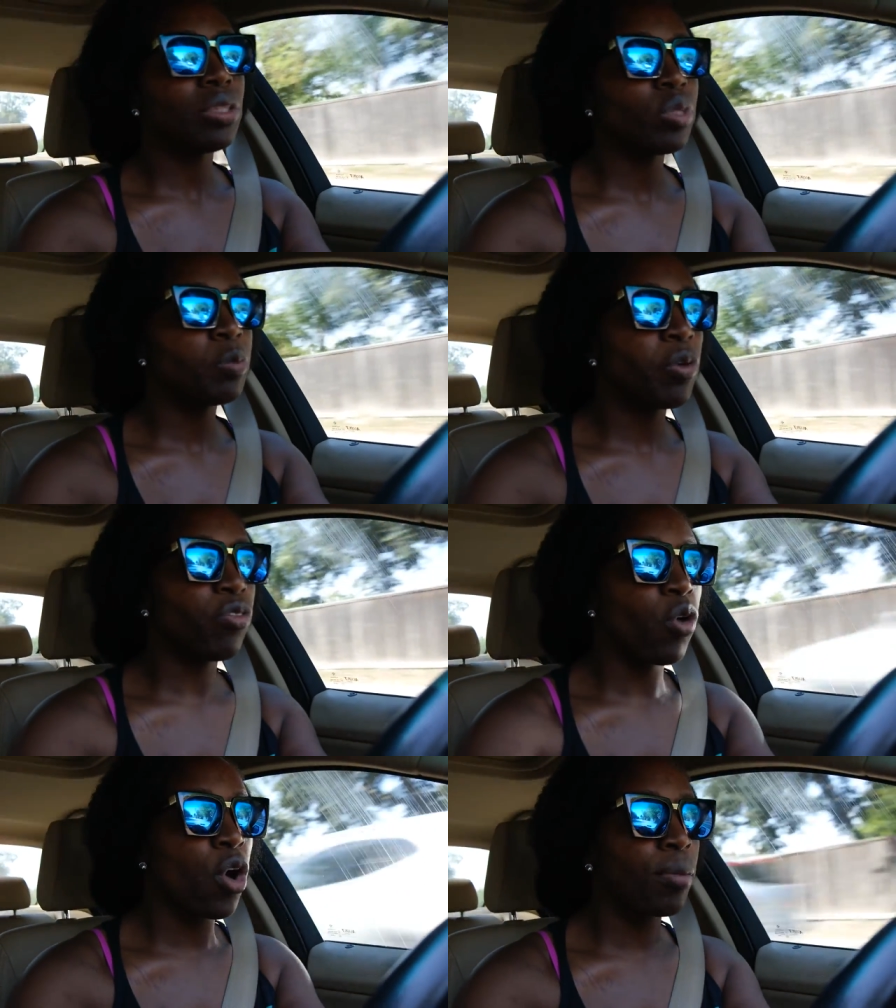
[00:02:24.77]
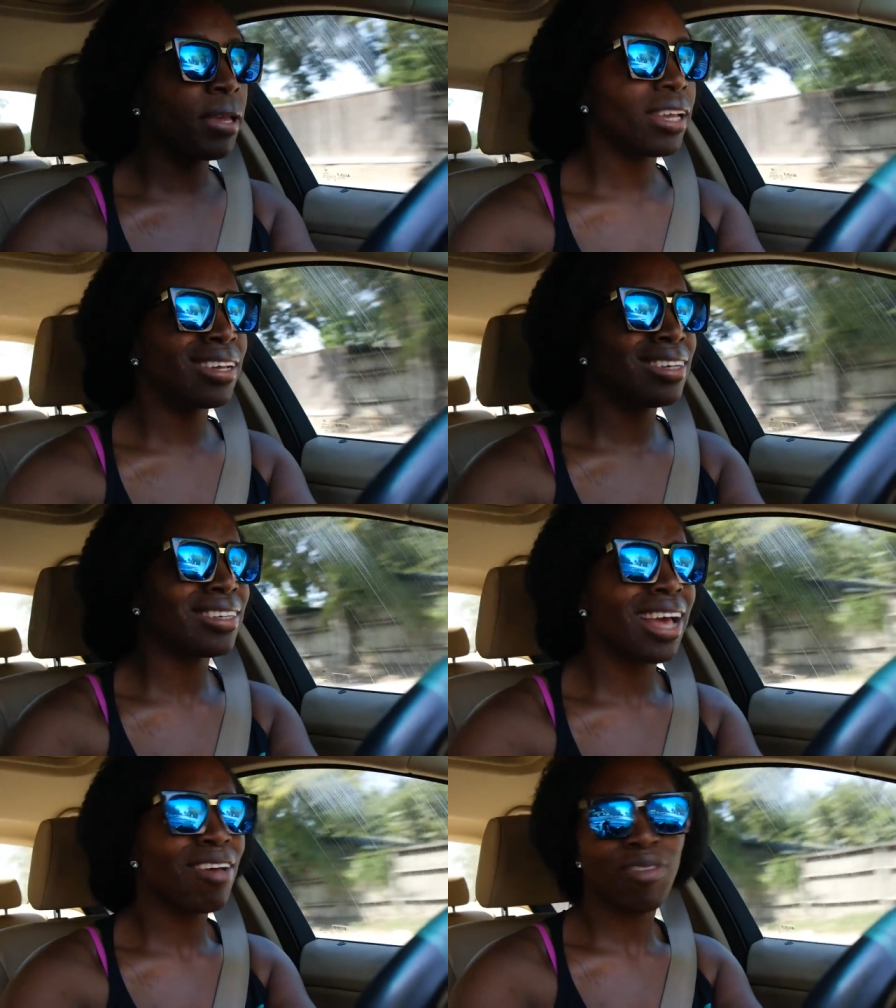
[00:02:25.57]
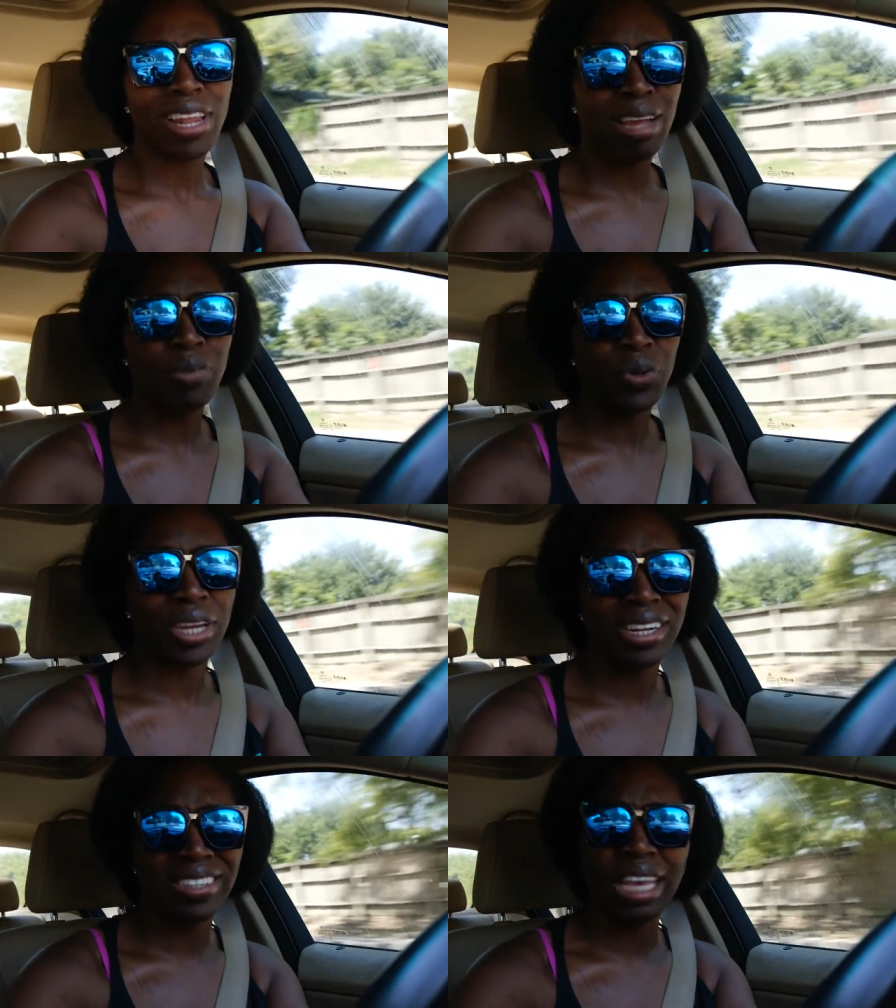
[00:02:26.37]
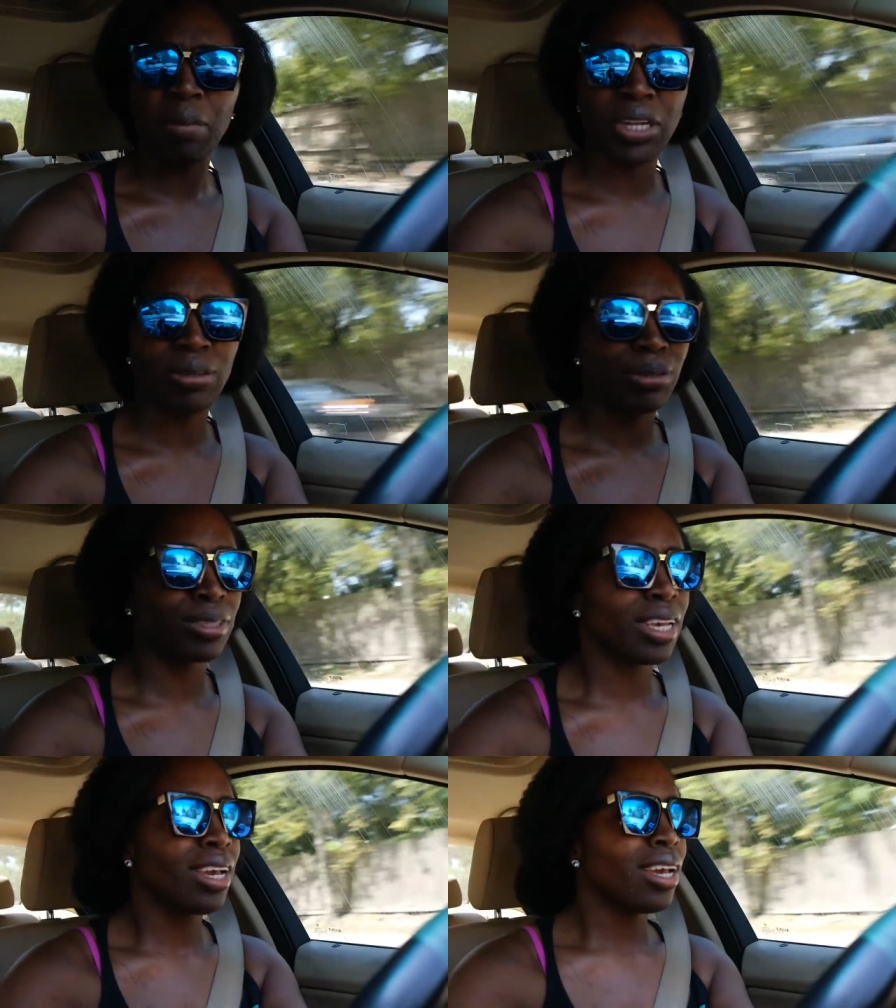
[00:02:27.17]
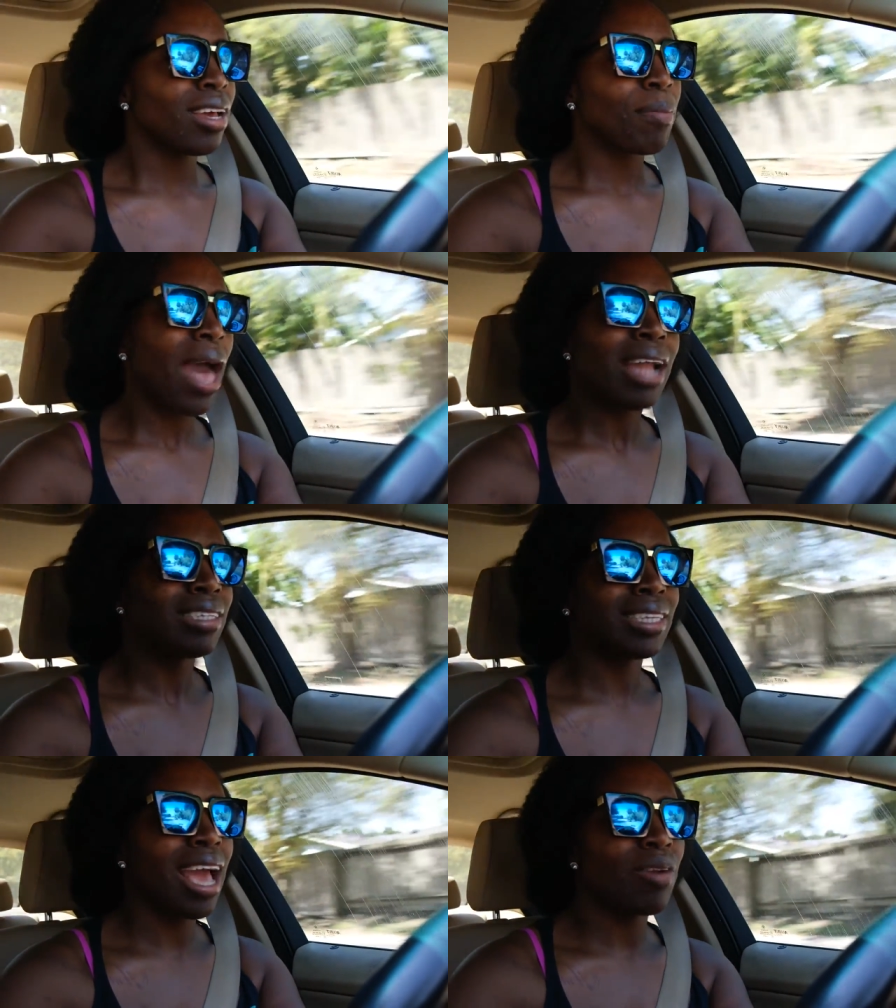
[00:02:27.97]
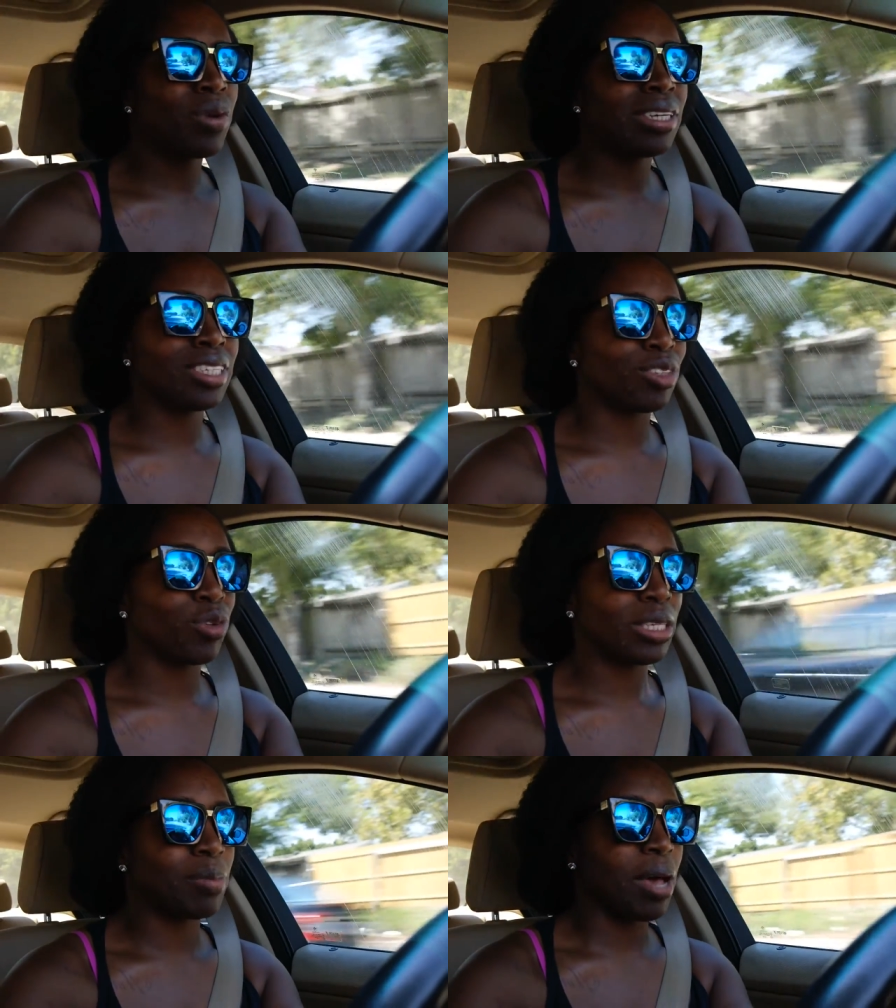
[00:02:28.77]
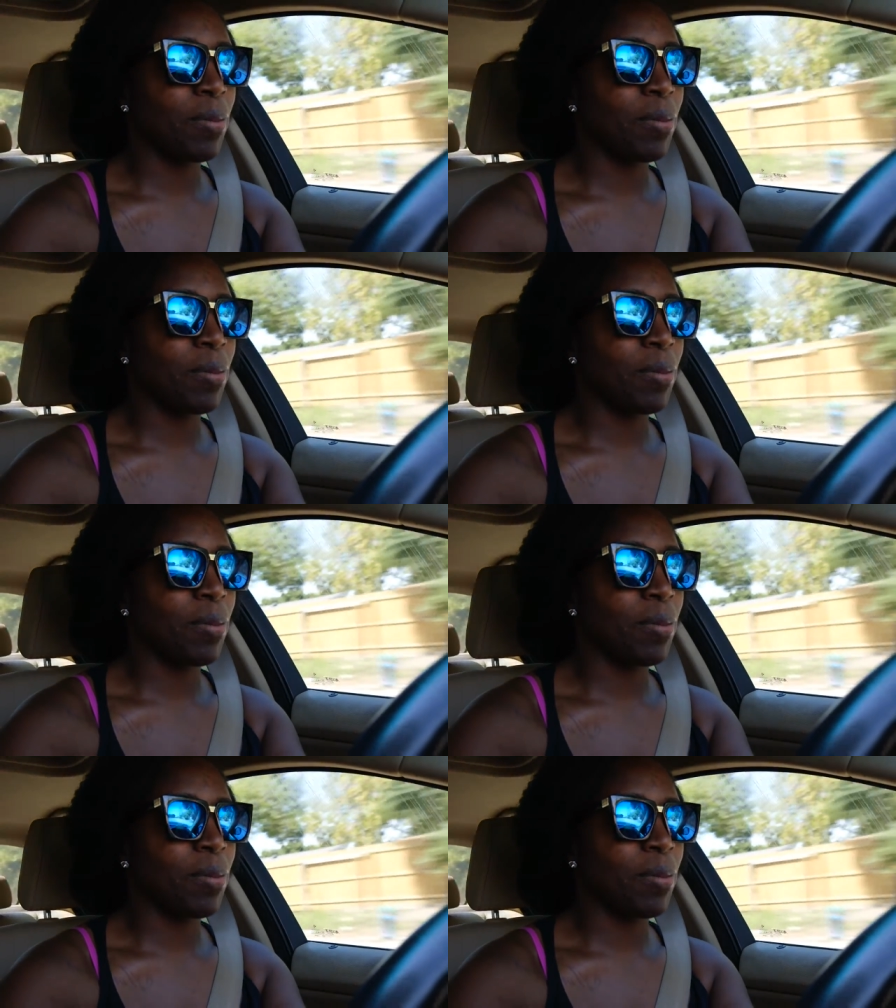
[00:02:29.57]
was performing. I feel like I'm doing entertainment news, but I just kind of want to just voice my